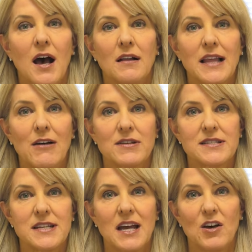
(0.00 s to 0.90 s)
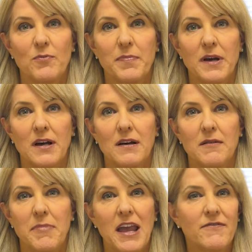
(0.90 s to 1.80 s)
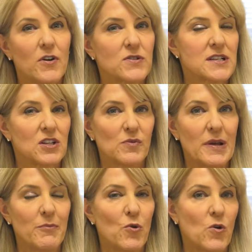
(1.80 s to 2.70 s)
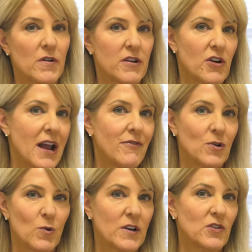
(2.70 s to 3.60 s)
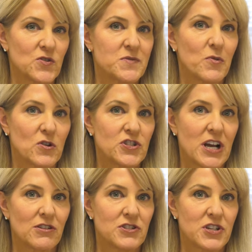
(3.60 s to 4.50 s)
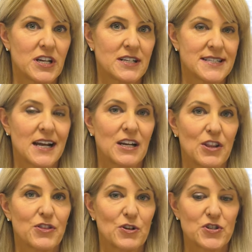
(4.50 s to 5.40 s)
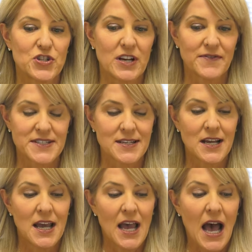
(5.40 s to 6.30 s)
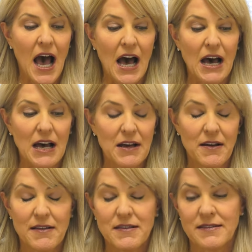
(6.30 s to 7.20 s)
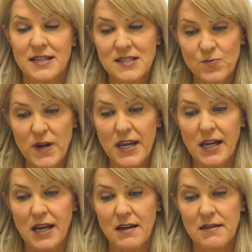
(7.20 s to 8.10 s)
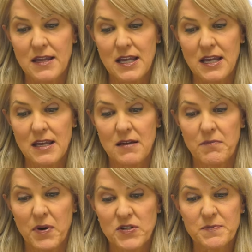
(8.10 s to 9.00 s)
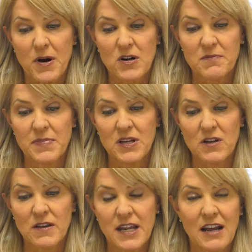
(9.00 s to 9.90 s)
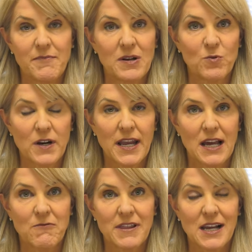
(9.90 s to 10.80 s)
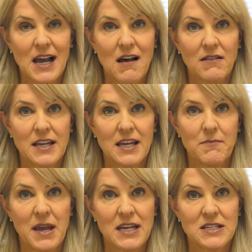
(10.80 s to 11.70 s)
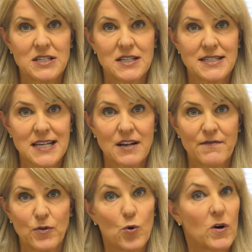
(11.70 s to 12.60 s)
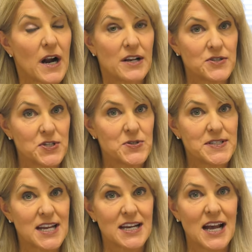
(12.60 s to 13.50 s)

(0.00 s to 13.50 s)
allow us to help pay folks a little bit more that are having to work those more challenging second and third shifts. This week, the postpartum bill that I've been working on with a colleague made it to the Senate floor on Tuesday